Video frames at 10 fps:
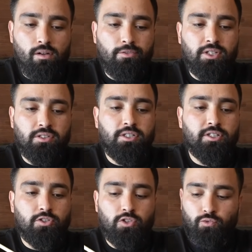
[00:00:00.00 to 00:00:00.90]
this here
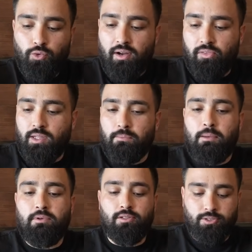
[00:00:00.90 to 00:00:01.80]
is used for. I think
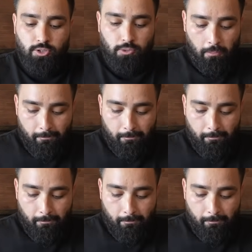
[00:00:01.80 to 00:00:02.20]
maybe the soup,